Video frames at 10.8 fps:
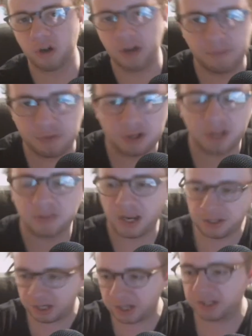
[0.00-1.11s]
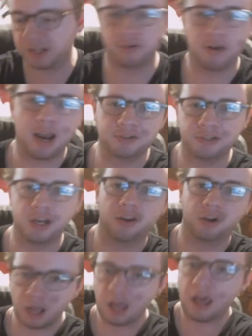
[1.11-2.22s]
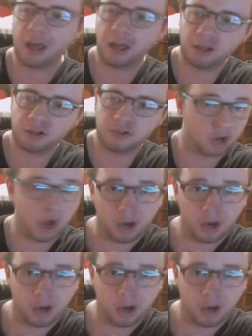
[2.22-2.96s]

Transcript: and everything that they need to get their act together. John